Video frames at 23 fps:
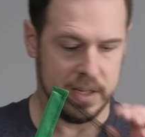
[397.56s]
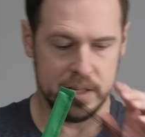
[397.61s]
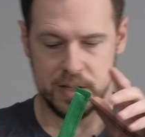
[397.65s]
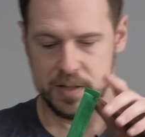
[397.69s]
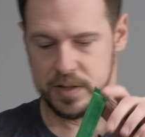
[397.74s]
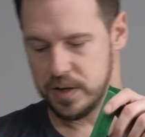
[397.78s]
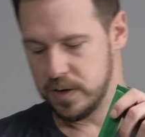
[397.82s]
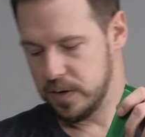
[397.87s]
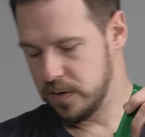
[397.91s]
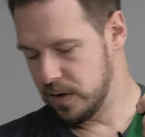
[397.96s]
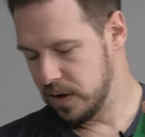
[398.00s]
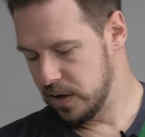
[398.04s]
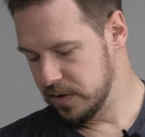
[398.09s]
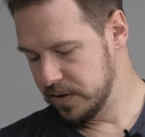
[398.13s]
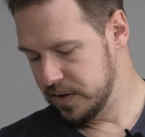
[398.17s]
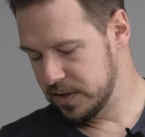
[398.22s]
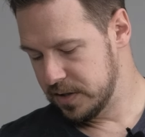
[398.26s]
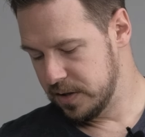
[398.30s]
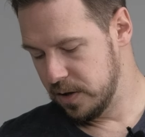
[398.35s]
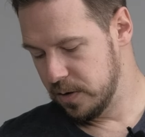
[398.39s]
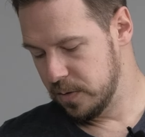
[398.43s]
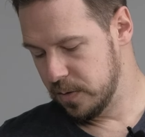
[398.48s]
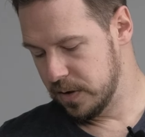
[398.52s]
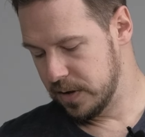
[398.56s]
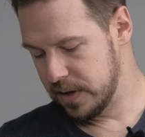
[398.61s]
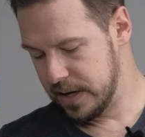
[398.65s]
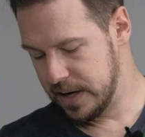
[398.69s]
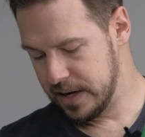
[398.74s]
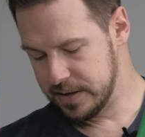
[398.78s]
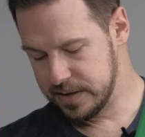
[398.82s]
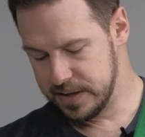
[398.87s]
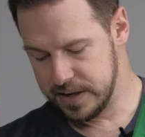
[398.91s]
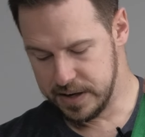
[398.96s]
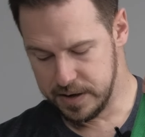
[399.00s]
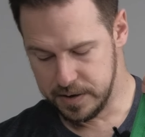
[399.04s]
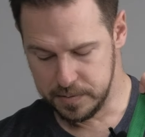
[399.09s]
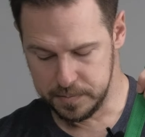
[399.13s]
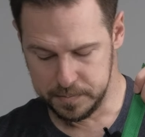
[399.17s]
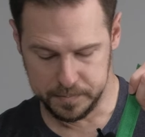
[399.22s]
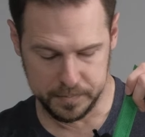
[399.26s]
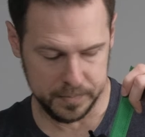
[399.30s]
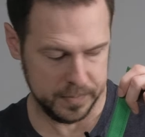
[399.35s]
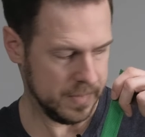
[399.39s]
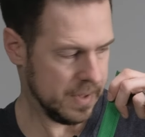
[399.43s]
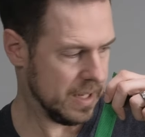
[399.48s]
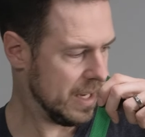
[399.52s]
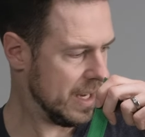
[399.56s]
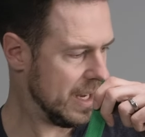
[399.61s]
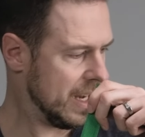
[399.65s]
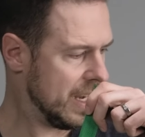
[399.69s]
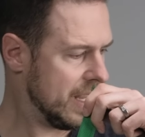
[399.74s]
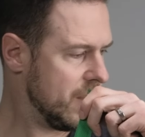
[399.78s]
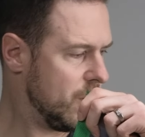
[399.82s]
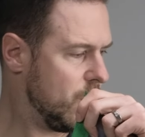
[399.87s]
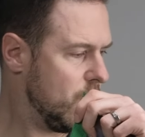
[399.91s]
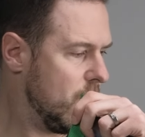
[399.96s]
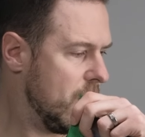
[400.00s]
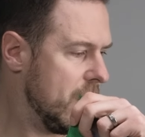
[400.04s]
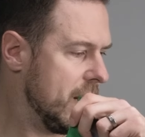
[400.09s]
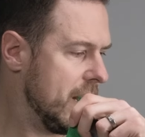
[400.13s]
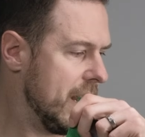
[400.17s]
So I'll just lower that down. And the one